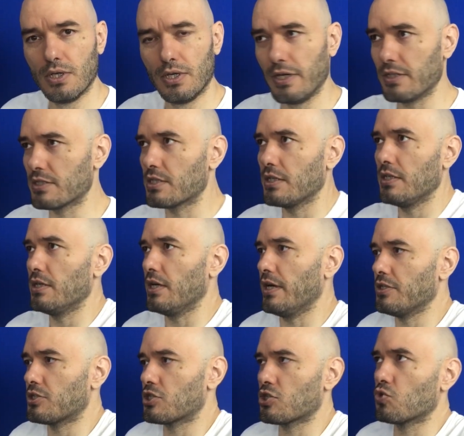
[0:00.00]
and say, I
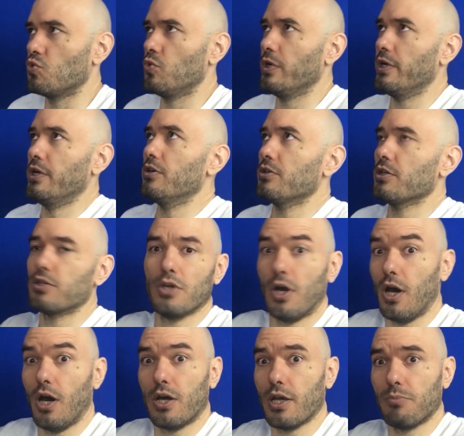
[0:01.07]
swear to
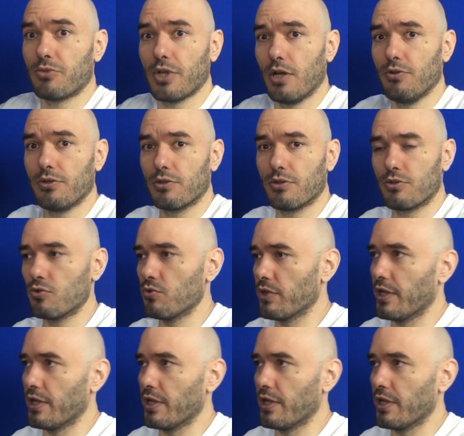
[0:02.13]
God, I'm telling the truth.